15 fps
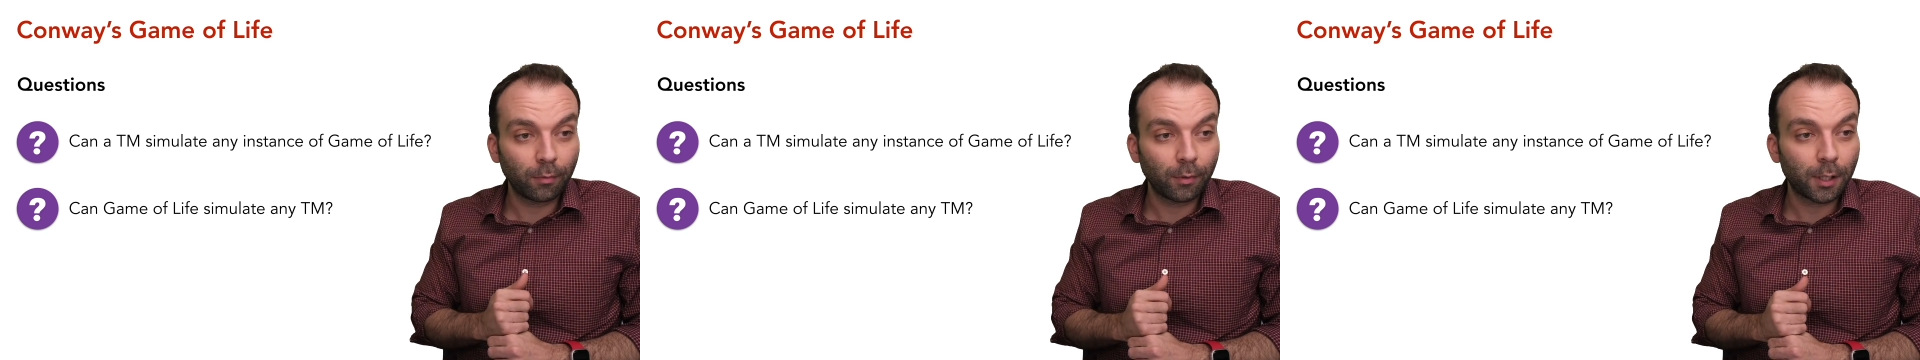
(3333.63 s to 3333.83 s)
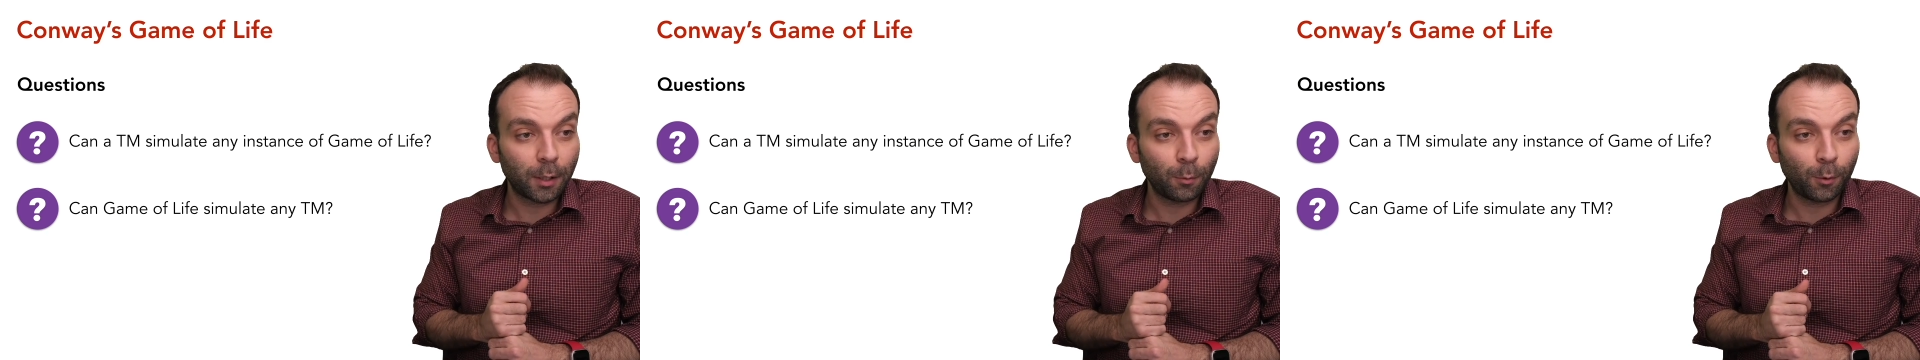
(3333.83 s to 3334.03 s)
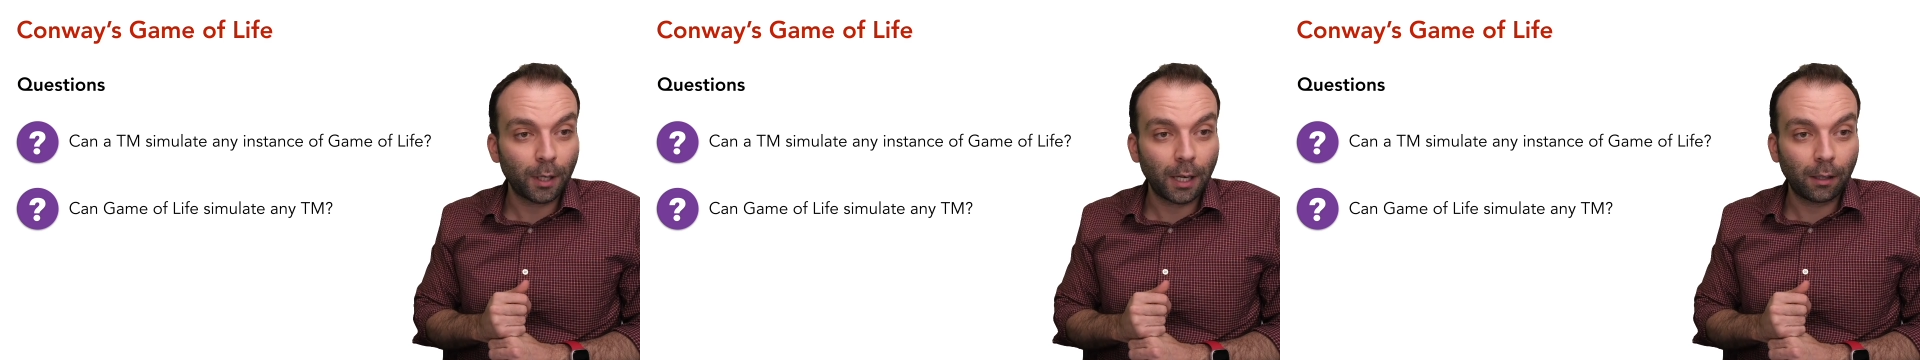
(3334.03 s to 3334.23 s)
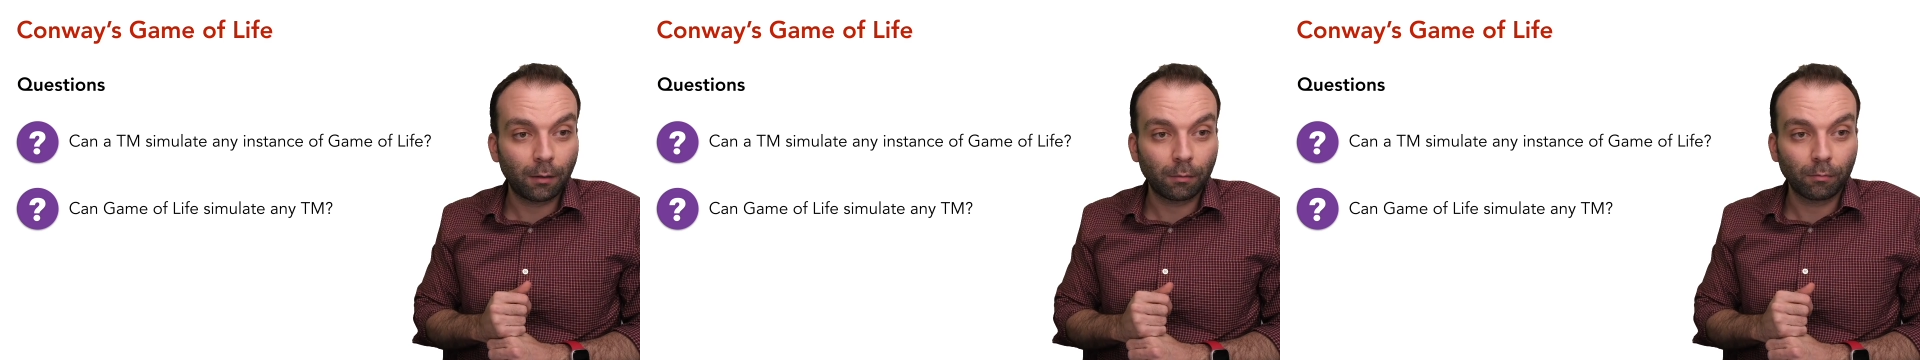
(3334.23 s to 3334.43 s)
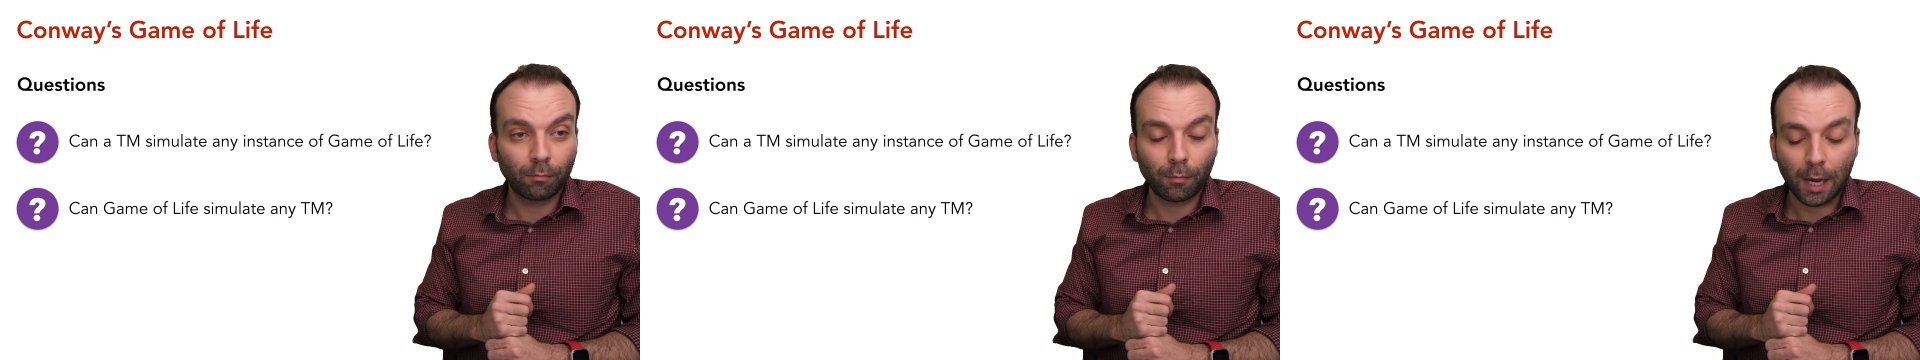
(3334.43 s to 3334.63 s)

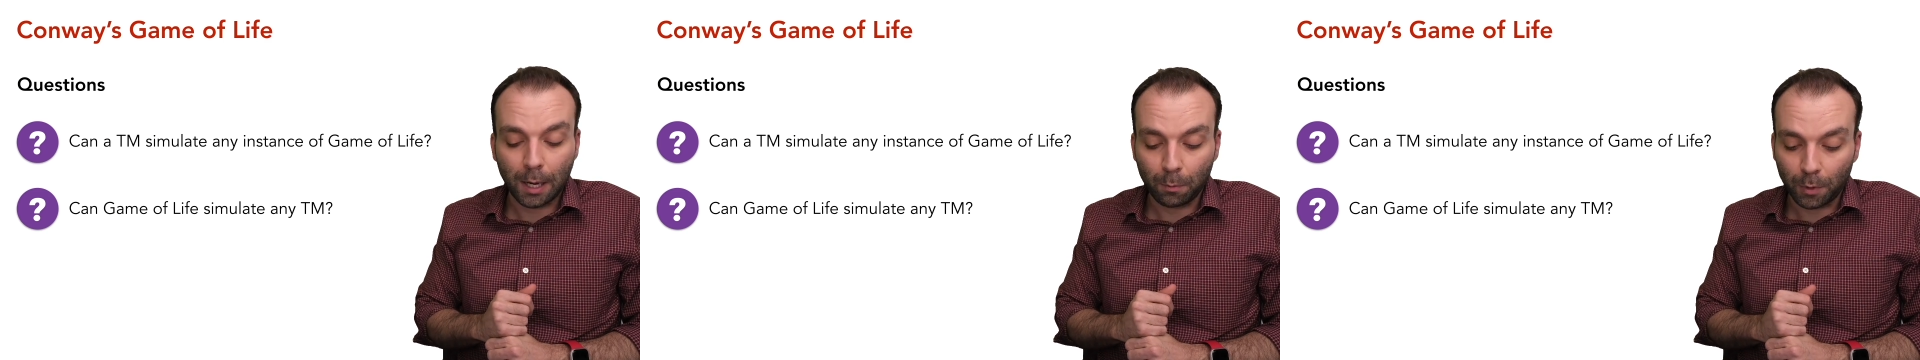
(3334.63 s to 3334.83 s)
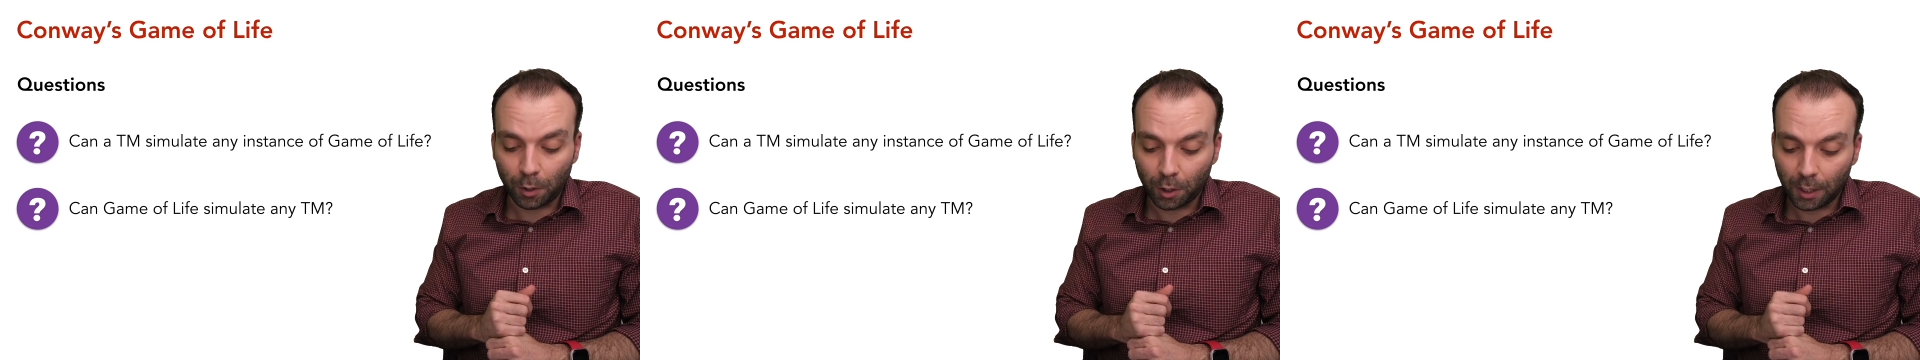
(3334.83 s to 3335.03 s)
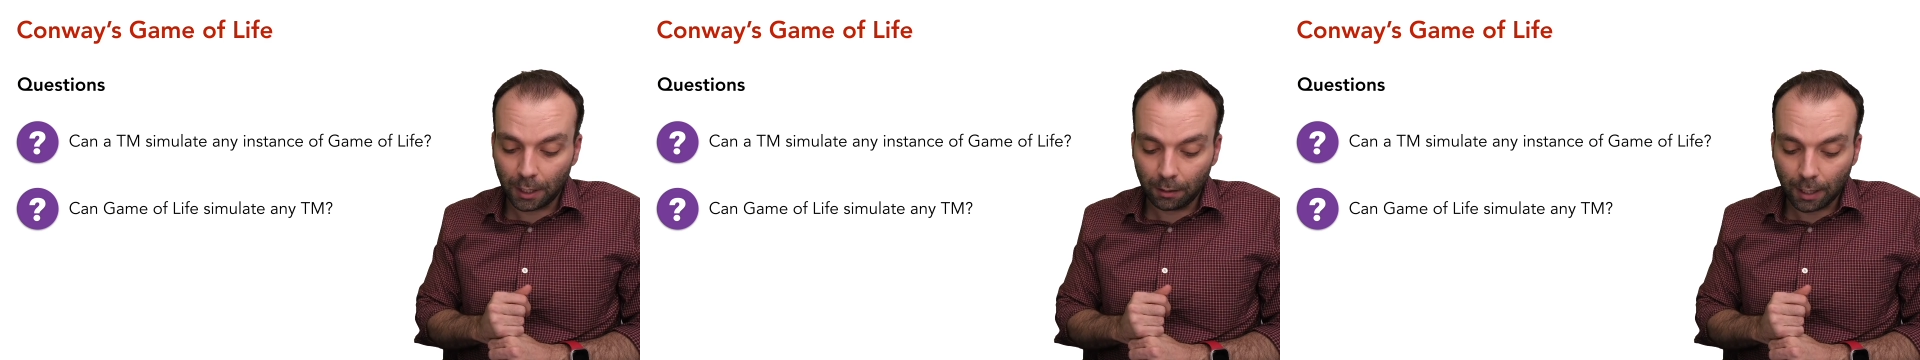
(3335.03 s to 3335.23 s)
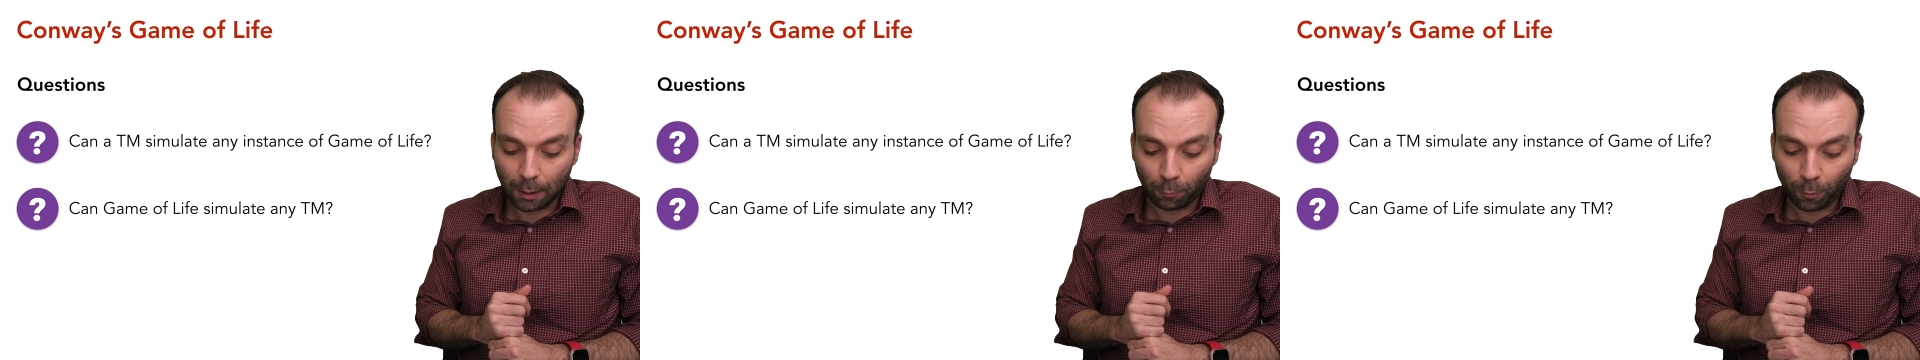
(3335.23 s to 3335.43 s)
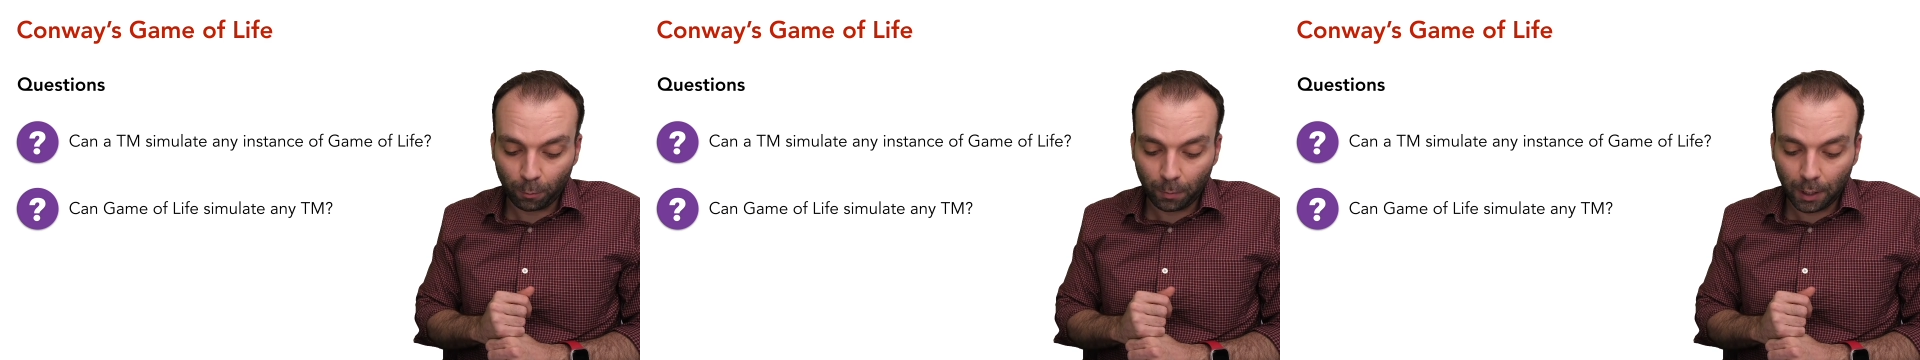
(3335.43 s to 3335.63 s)
simulate my machine.
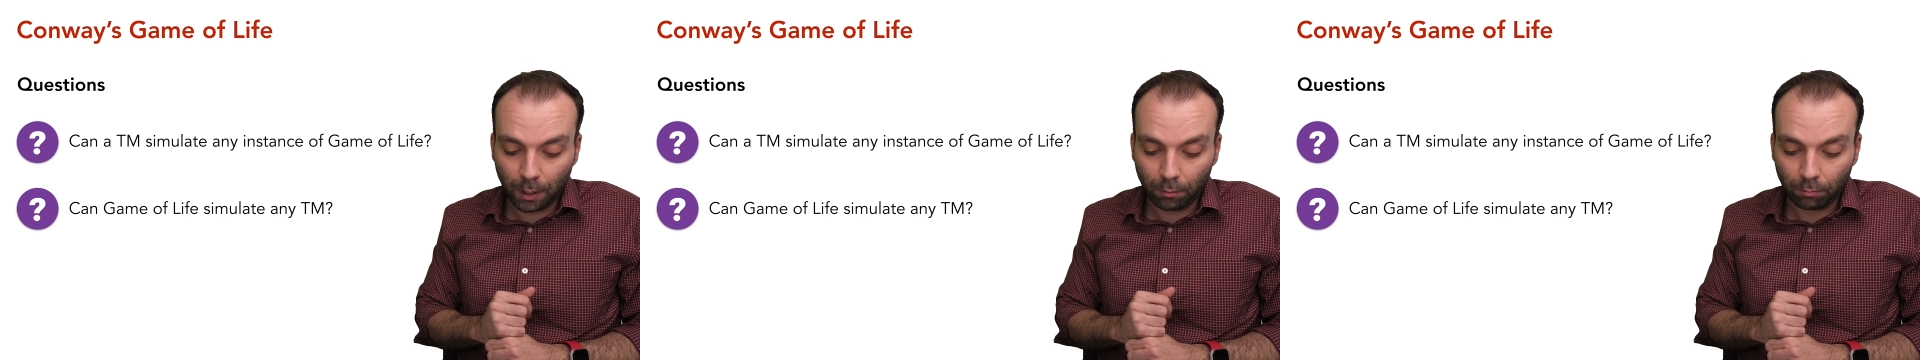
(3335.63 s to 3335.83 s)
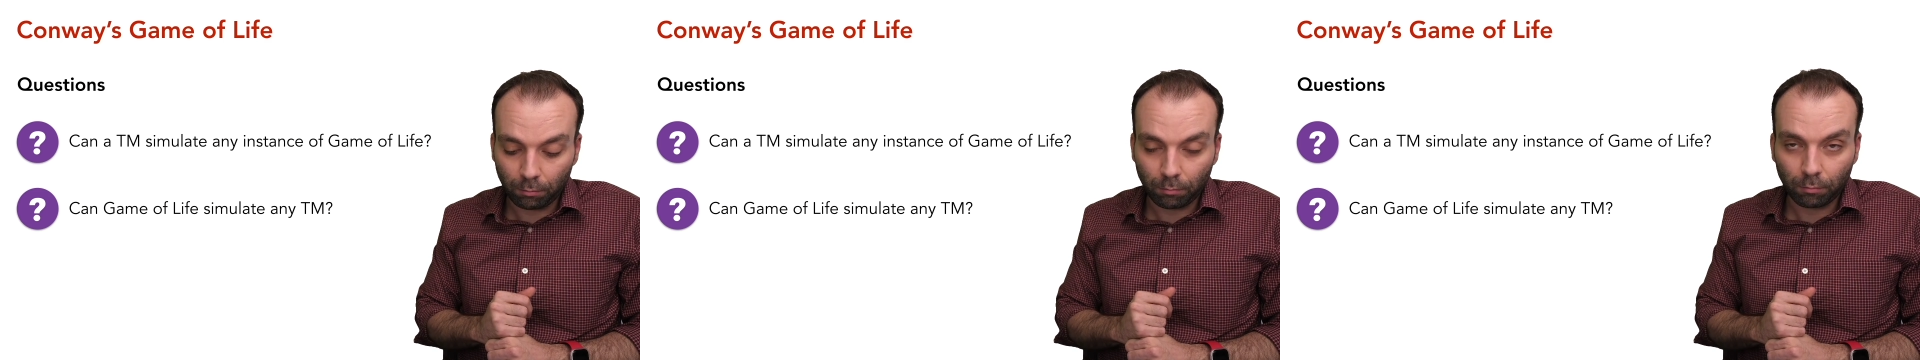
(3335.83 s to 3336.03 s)
That would be